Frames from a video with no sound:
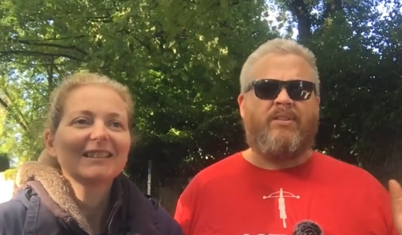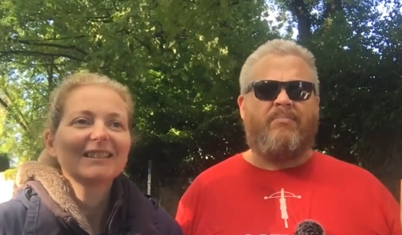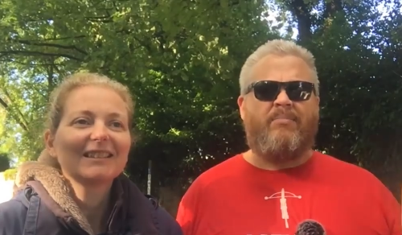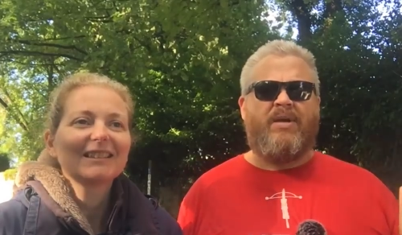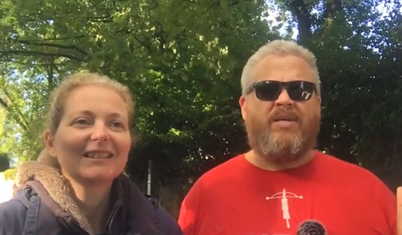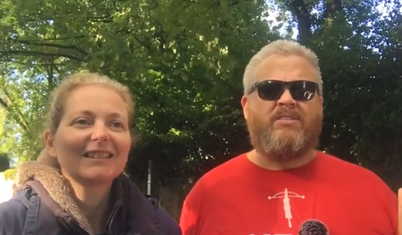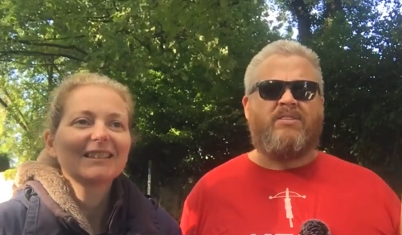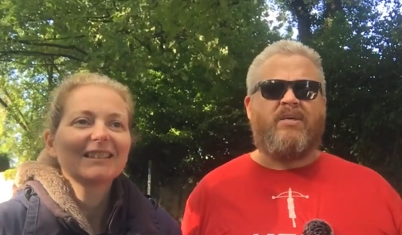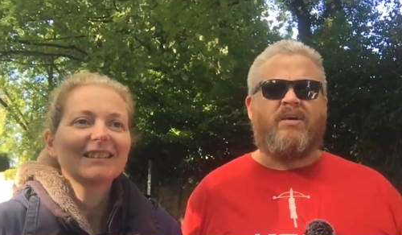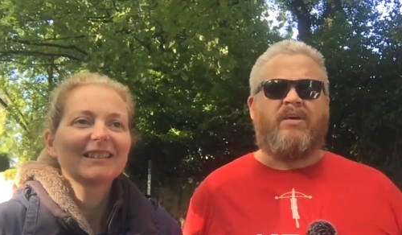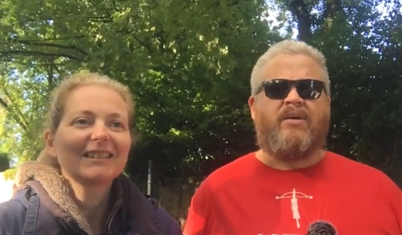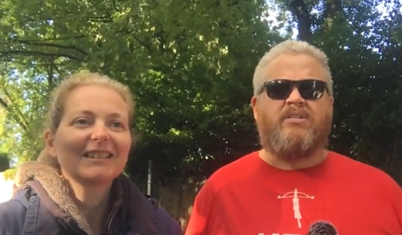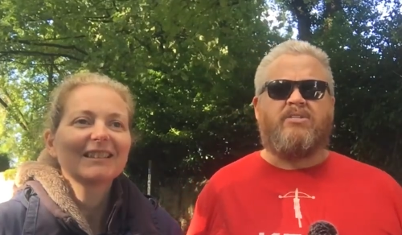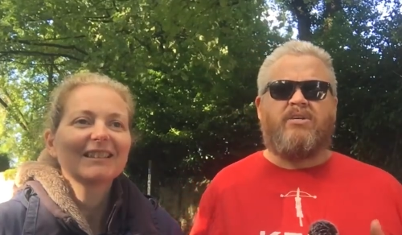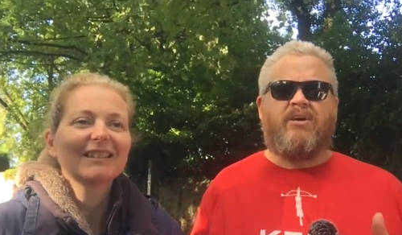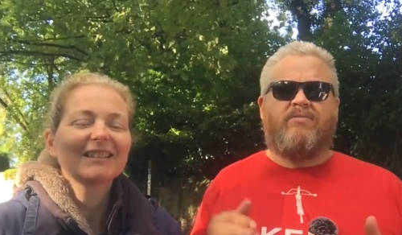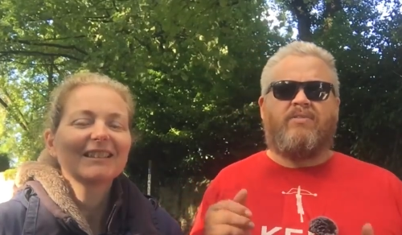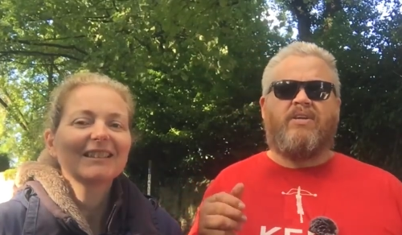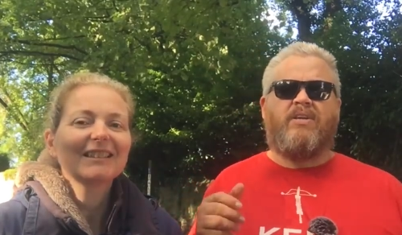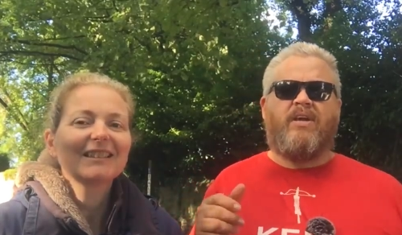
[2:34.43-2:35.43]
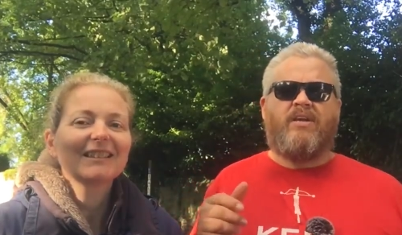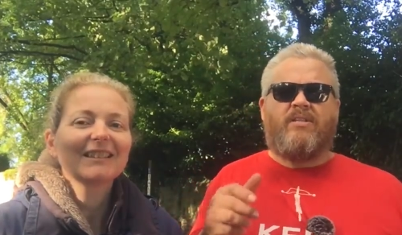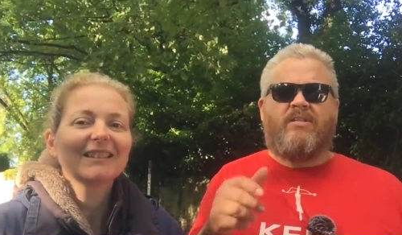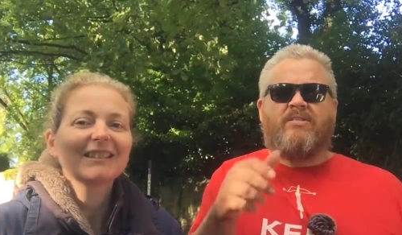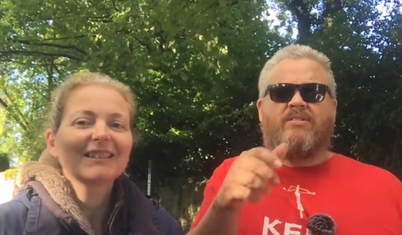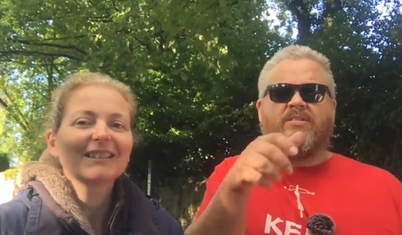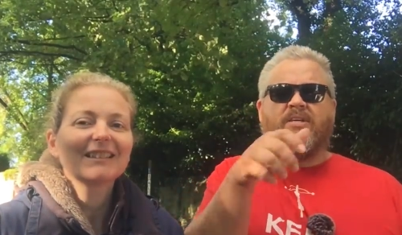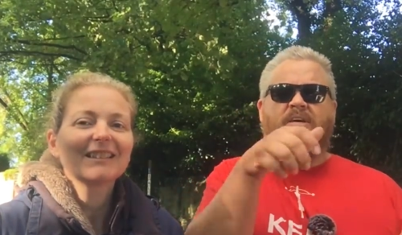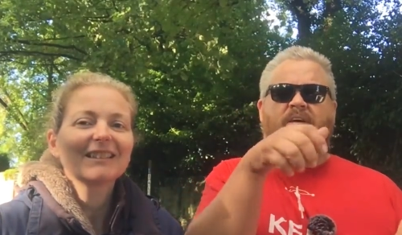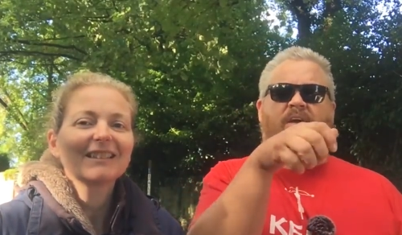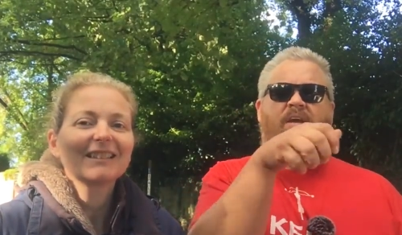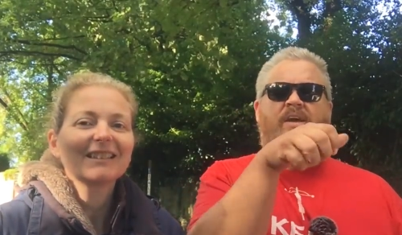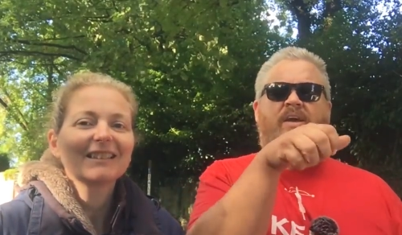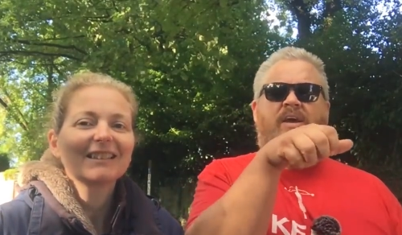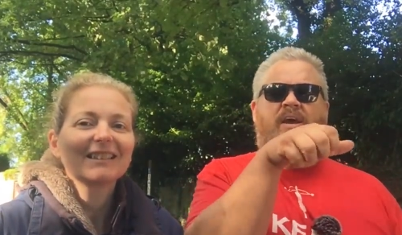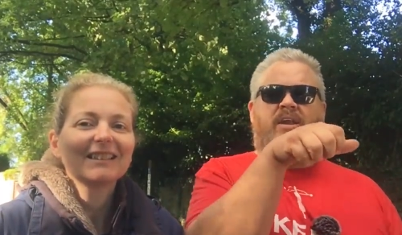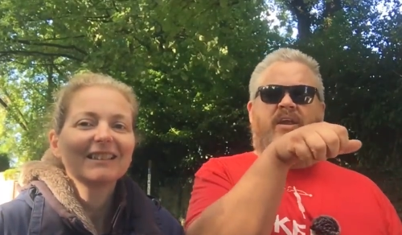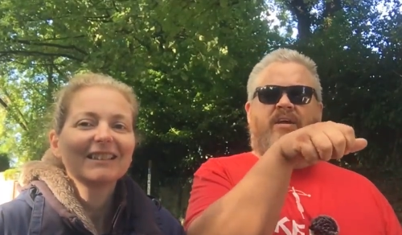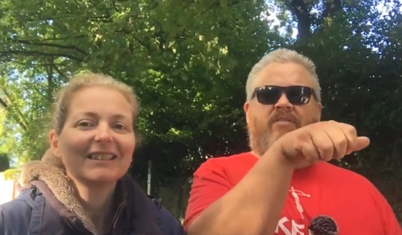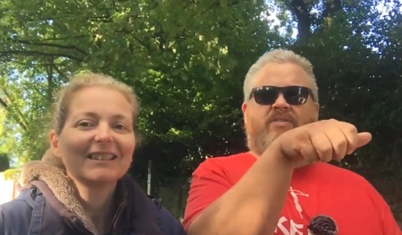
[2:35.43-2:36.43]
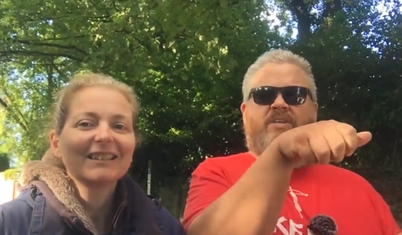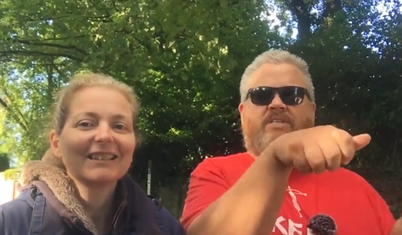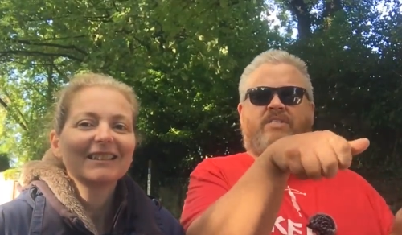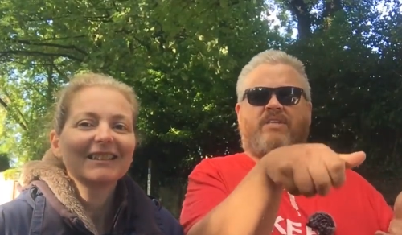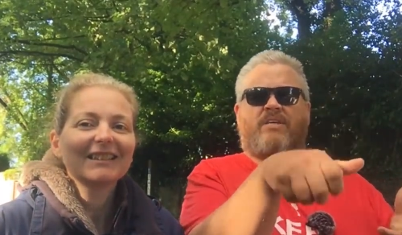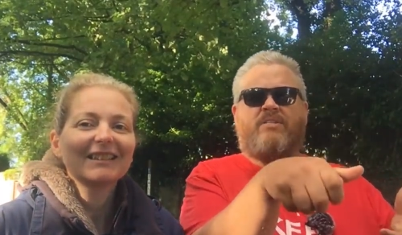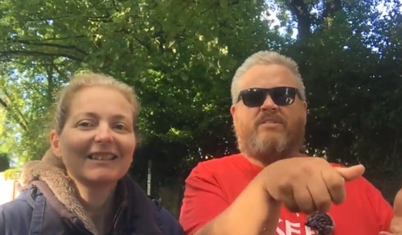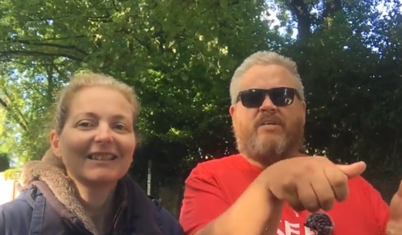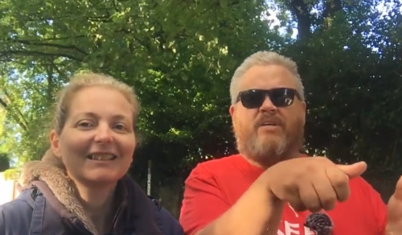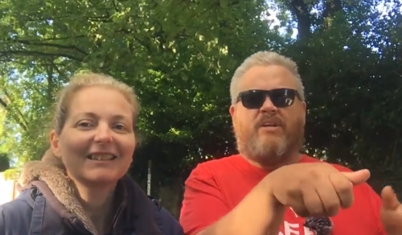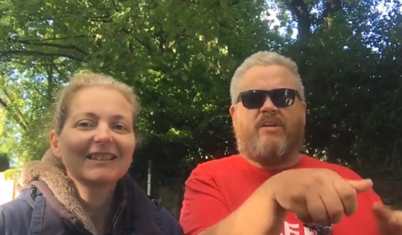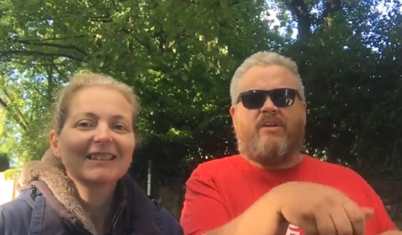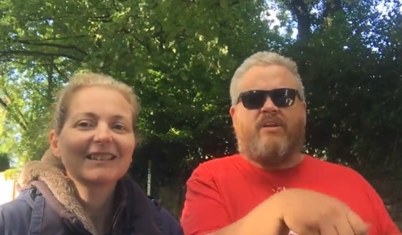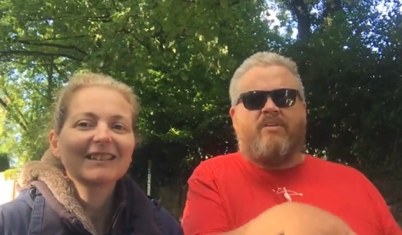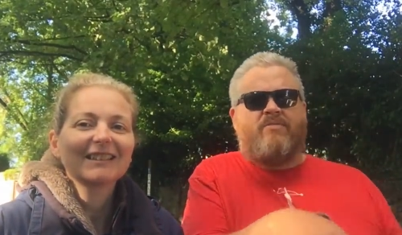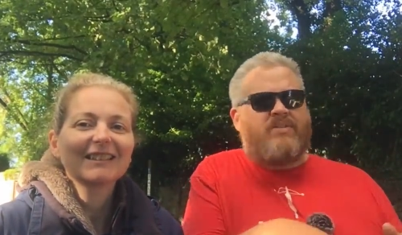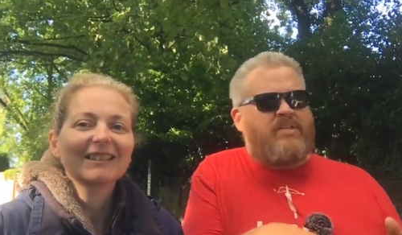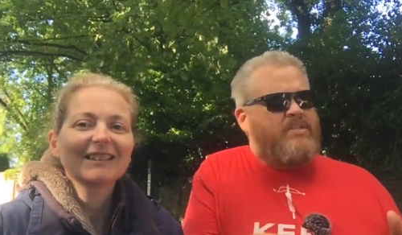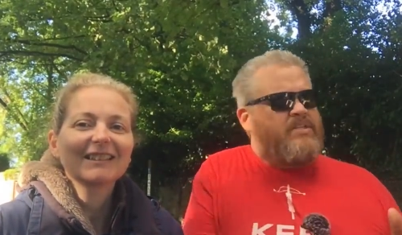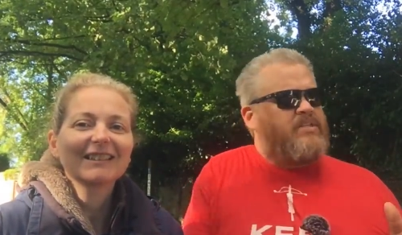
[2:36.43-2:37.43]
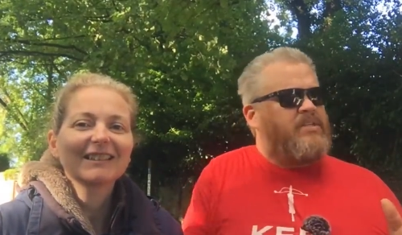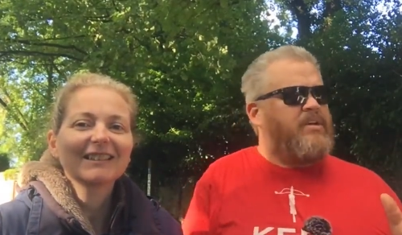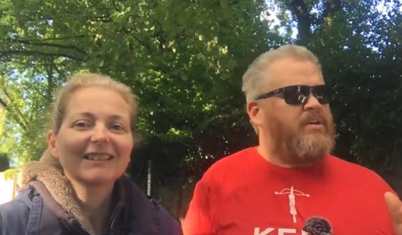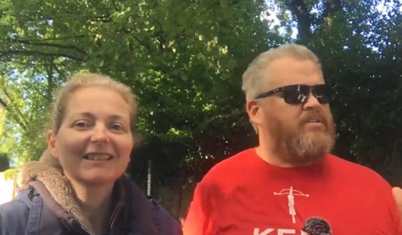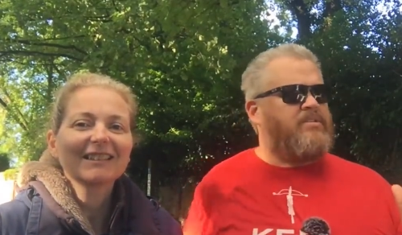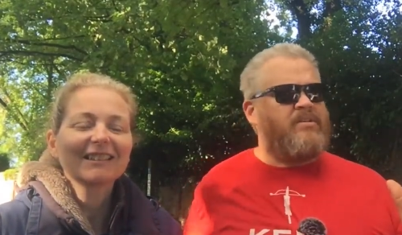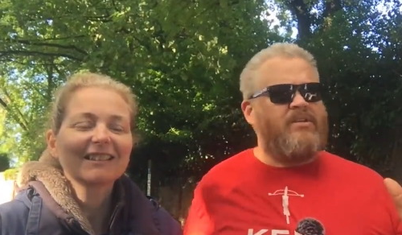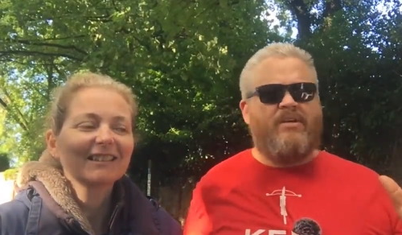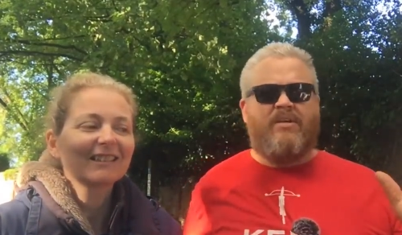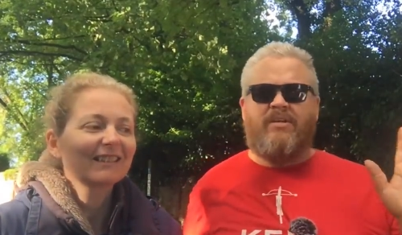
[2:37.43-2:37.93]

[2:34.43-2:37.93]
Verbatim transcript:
Speaker 1: the main thing is you have to take this thing, and you have to tilt it. And you have to tilt